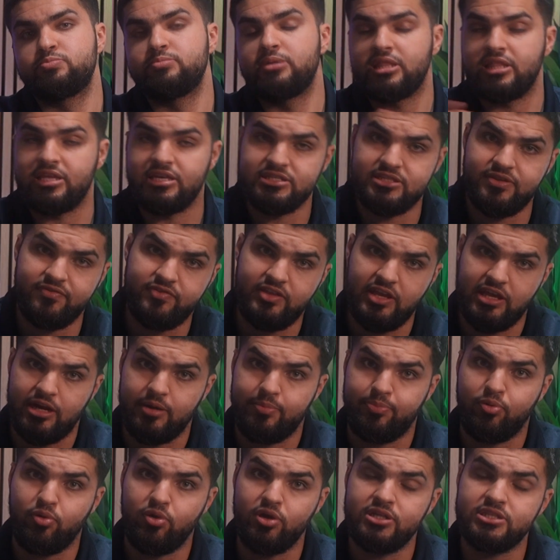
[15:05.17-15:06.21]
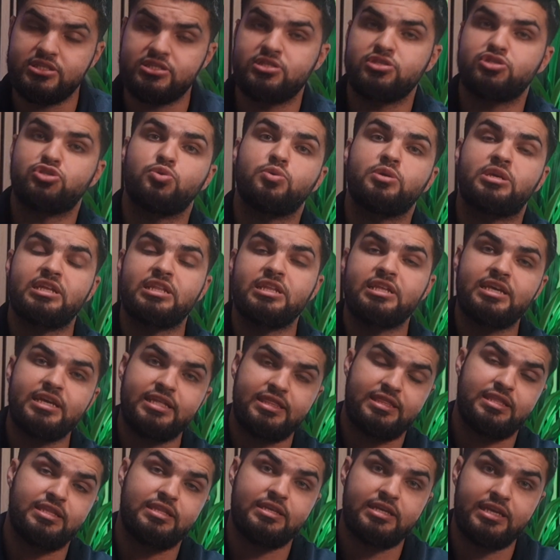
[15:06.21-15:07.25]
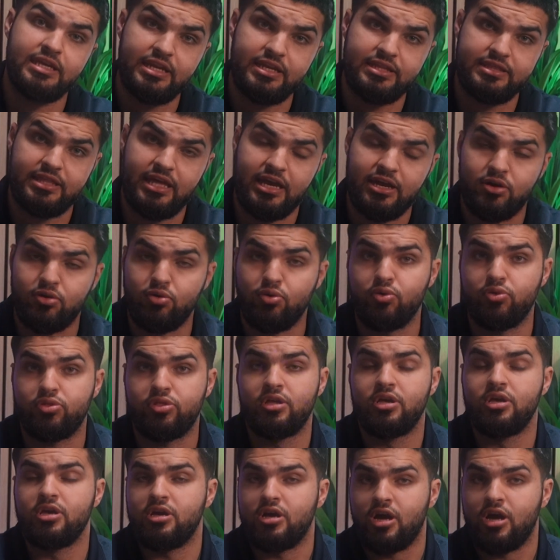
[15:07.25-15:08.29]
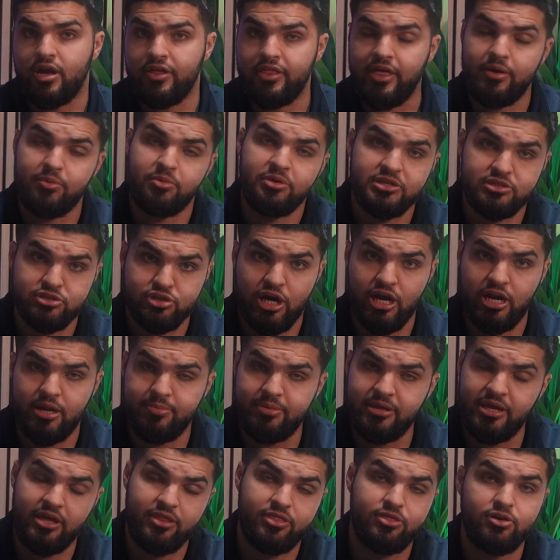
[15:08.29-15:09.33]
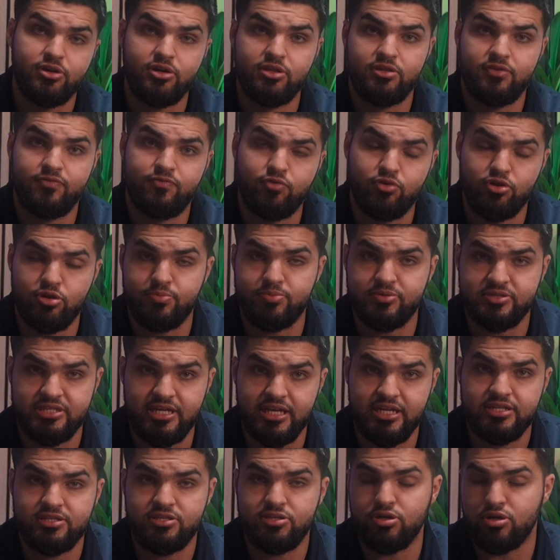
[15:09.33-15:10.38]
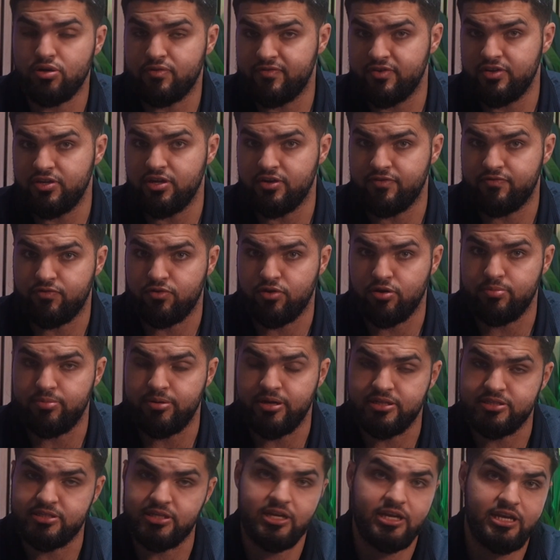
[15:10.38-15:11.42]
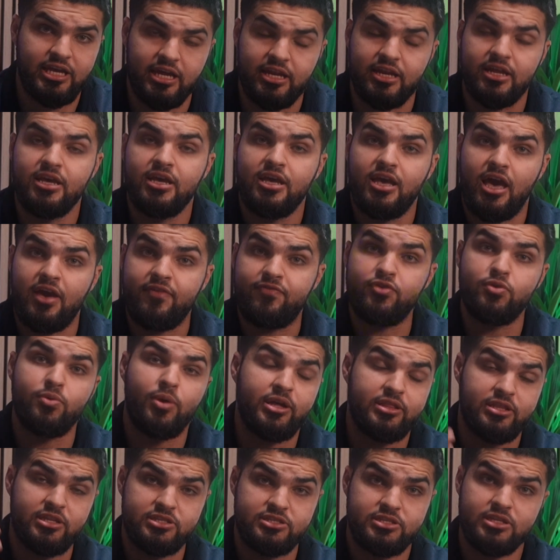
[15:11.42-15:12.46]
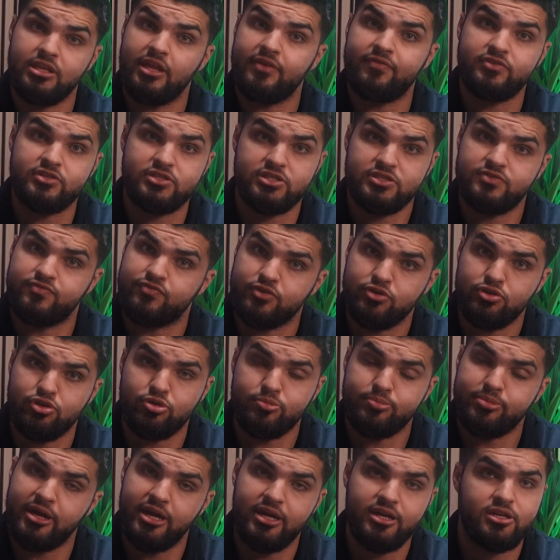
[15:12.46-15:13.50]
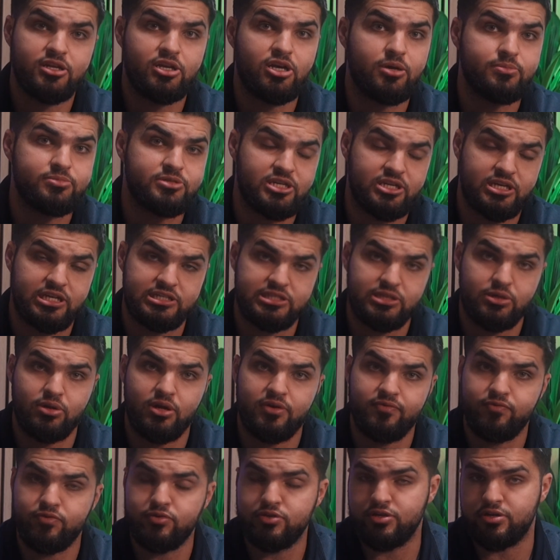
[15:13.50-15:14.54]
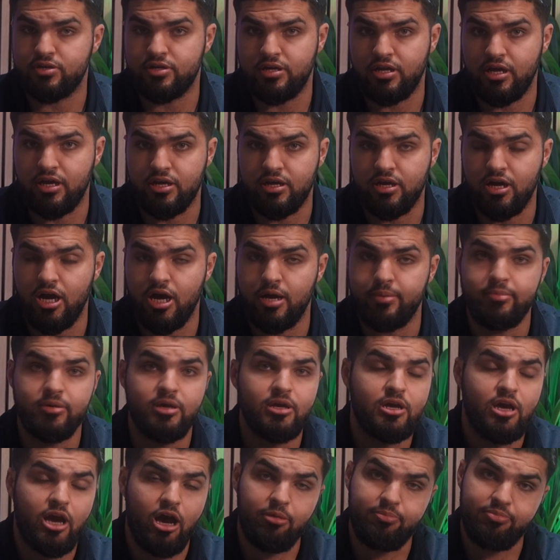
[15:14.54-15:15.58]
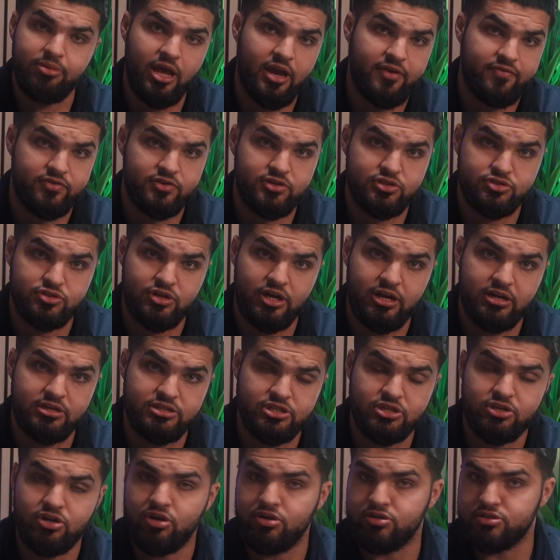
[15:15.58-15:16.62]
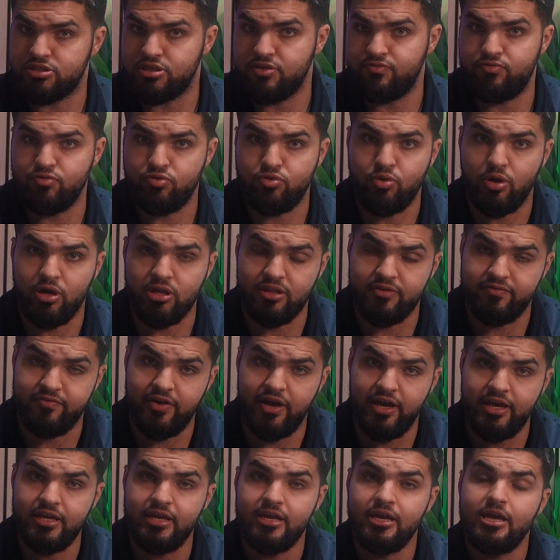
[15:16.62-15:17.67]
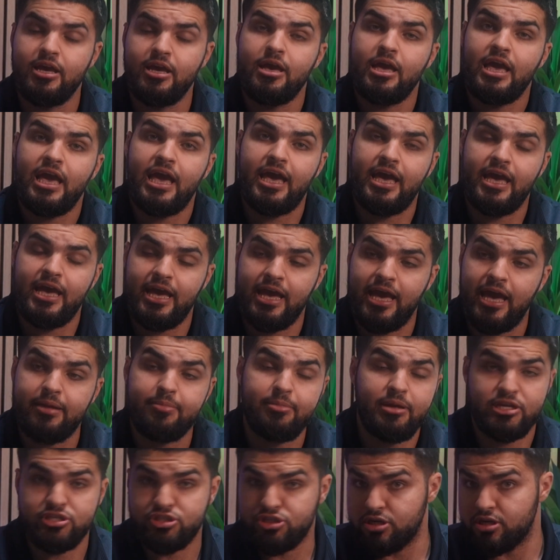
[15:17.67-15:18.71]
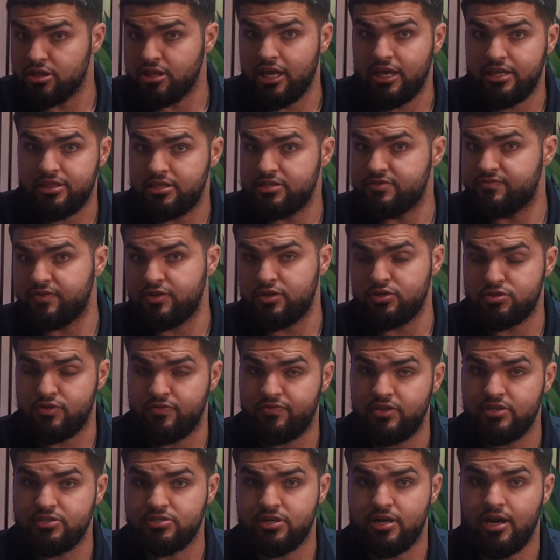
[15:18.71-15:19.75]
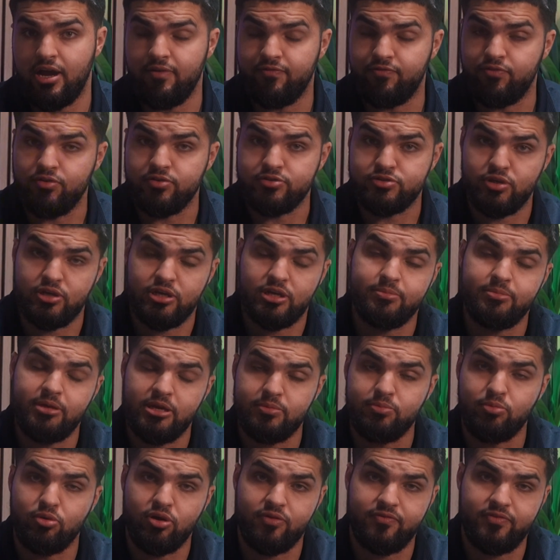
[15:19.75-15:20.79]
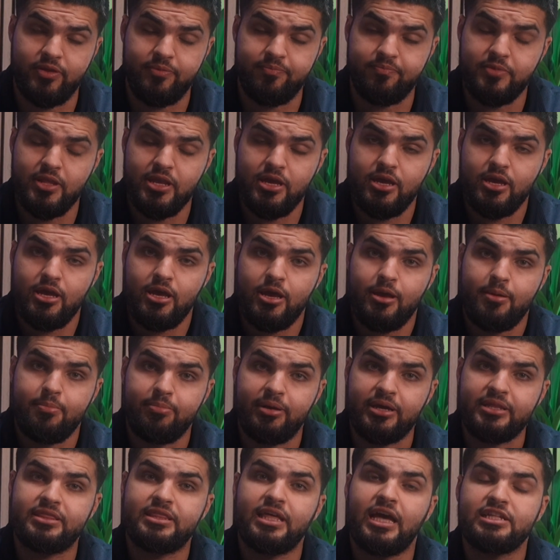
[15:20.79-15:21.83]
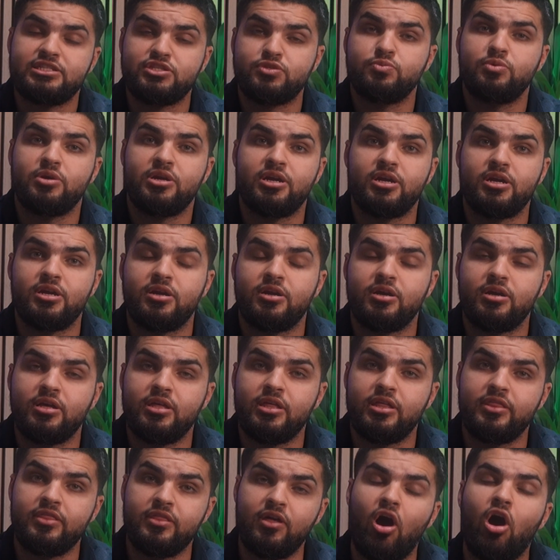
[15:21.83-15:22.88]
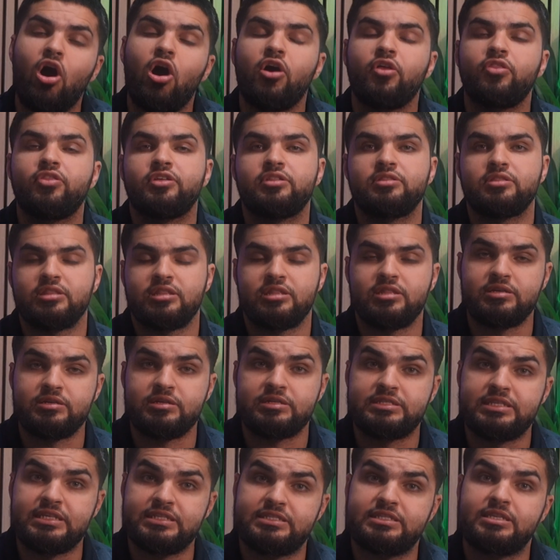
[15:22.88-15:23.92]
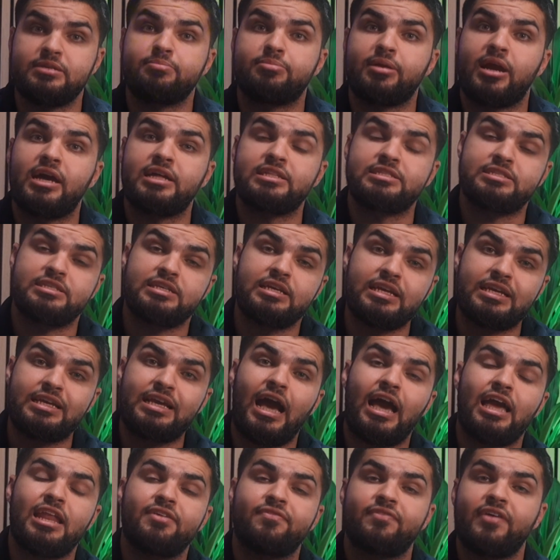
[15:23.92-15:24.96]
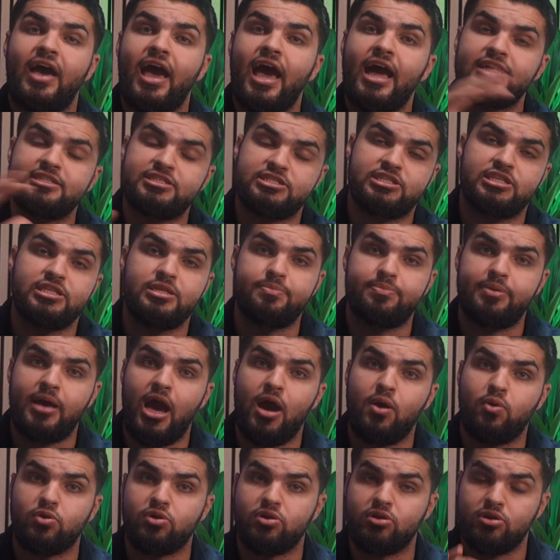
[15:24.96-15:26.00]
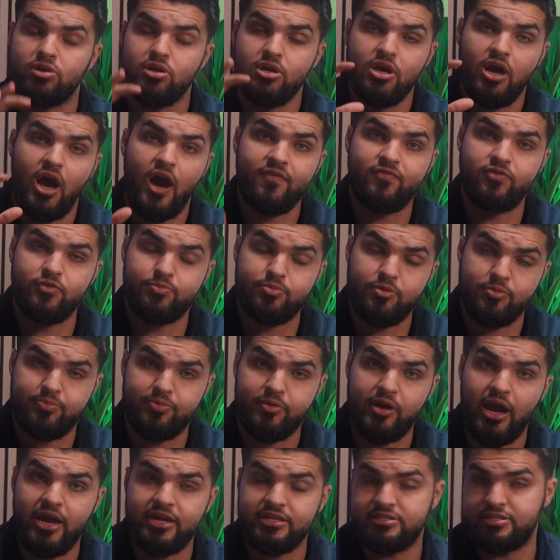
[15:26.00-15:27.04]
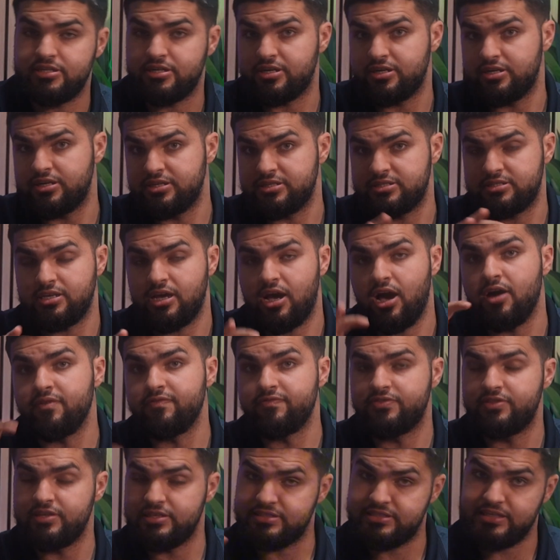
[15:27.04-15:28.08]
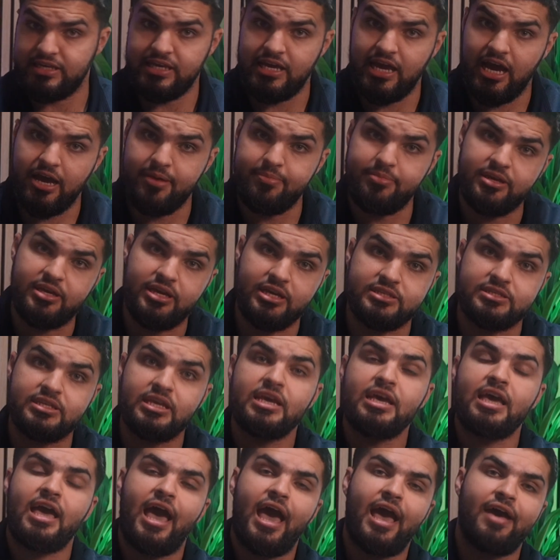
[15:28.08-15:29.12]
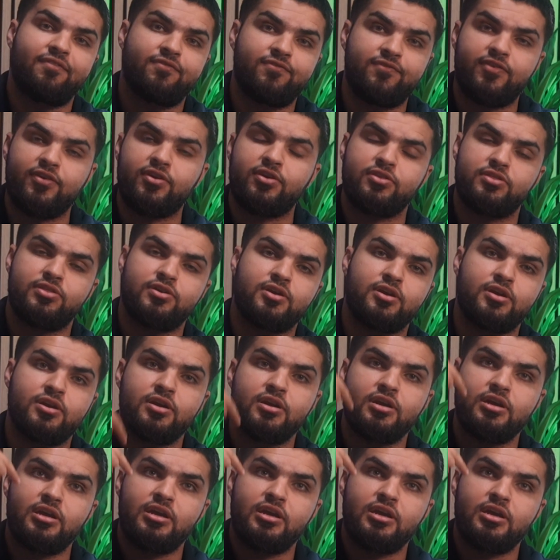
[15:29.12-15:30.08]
millions of data points, so we can get at that growth that we try to be at 30 to 40% year over year for our brands. And again, if you want this to leverage this for your brand, come check us out at Voadera.com, apply for a strategy call, see if you qualify, and make sure to like these videos if these are helpful so I can make more of them. But that's where all the existing brands, it kind of adds to the power of the proprietariness of this AI, because further,